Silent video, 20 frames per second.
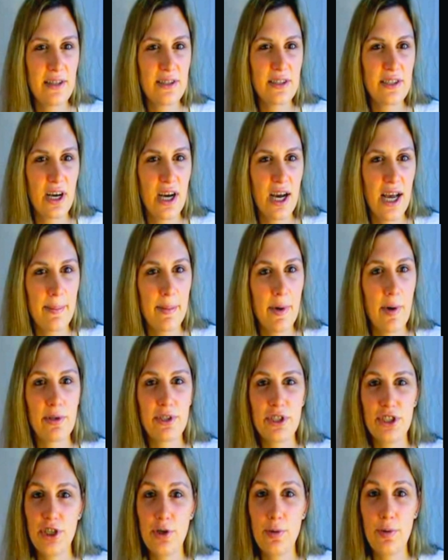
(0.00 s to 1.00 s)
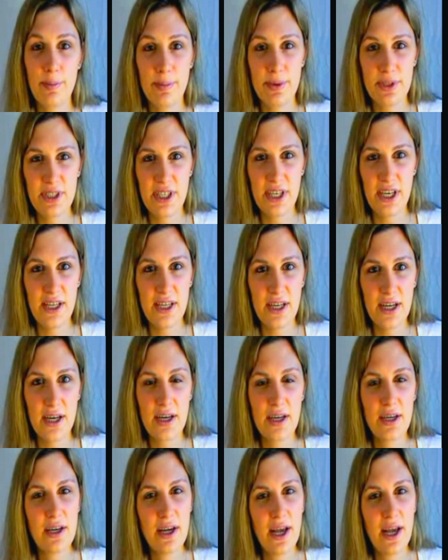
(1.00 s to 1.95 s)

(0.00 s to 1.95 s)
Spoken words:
the time, I was still with Bettina,